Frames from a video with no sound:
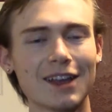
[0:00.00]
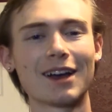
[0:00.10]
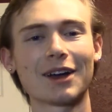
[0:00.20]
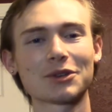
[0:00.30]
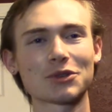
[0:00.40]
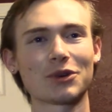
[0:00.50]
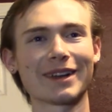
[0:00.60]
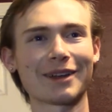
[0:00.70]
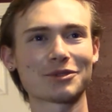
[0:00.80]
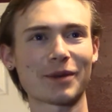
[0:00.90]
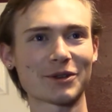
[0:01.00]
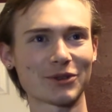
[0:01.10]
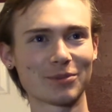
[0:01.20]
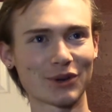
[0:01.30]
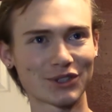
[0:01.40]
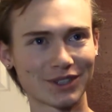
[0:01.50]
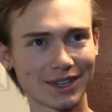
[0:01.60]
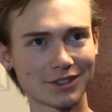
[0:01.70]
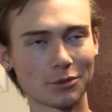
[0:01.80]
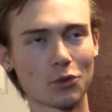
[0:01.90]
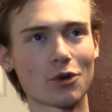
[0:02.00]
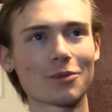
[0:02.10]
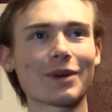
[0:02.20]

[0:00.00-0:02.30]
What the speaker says: also want to have special merchandise to be worn